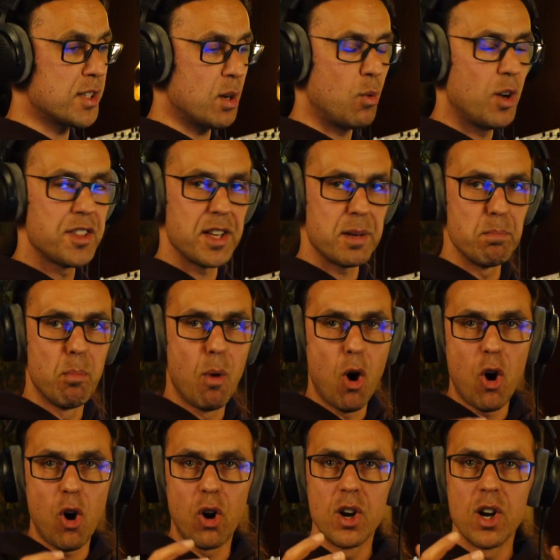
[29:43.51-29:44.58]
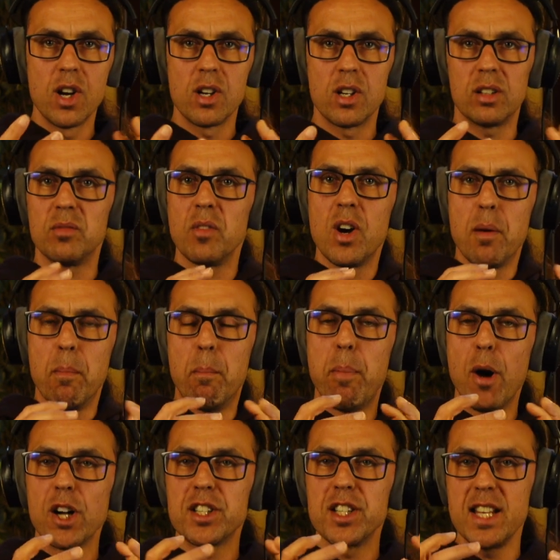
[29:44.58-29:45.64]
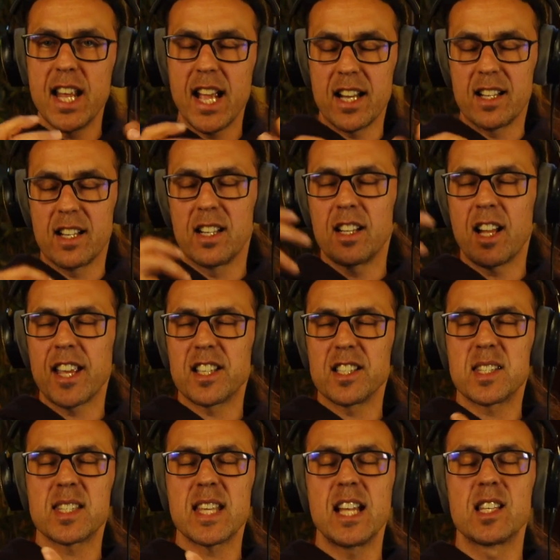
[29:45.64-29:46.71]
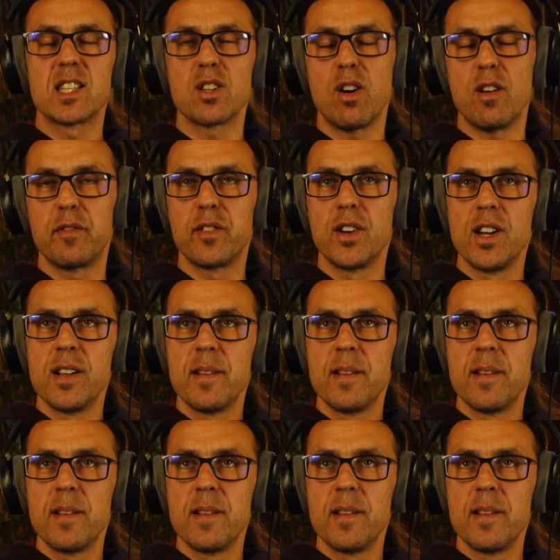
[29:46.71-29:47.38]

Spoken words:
I wanted more body and like a sense of